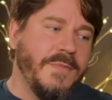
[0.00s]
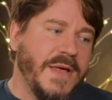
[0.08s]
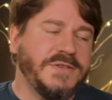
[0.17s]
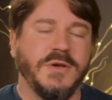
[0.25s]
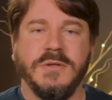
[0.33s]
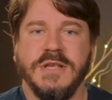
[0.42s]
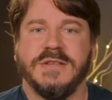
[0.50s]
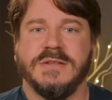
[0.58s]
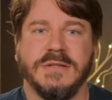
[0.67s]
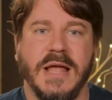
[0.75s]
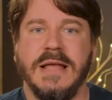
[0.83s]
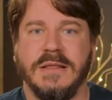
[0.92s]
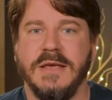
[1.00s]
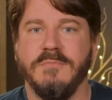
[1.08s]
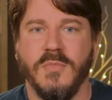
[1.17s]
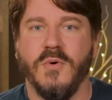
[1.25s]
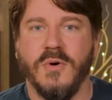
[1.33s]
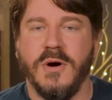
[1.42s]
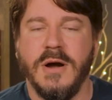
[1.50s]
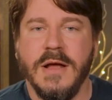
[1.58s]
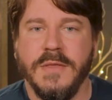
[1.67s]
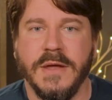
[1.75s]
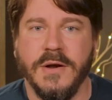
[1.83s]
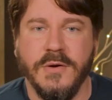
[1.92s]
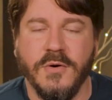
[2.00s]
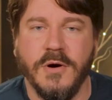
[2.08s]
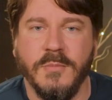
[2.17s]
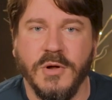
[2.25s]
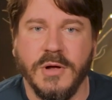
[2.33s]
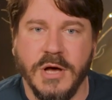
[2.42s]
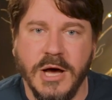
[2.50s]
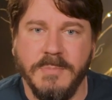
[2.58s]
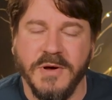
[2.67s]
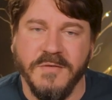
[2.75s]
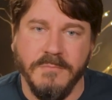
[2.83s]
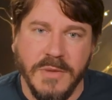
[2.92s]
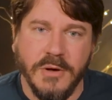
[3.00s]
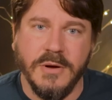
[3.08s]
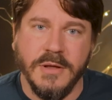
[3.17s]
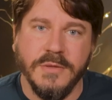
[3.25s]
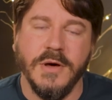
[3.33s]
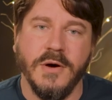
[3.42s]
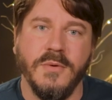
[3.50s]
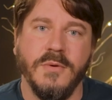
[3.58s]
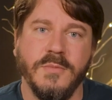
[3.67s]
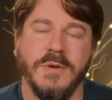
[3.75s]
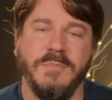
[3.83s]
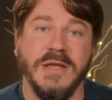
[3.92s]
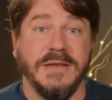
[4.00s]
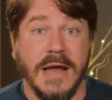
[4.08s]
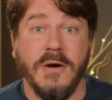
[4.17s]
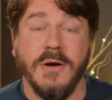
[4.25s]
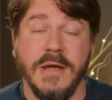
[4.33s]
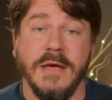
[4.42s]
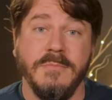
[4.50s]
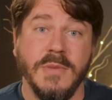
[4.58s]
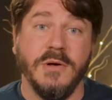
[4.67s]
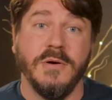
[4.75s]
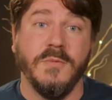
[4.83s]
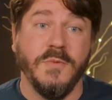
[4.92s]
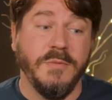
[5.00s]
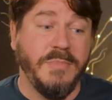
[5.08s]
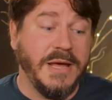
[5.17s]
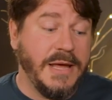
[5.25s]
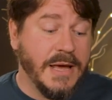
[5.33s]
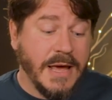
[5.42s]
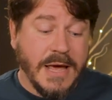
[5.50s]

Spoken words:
That's only slightly more than a normal cup of milk, though, would be dairy milk would be.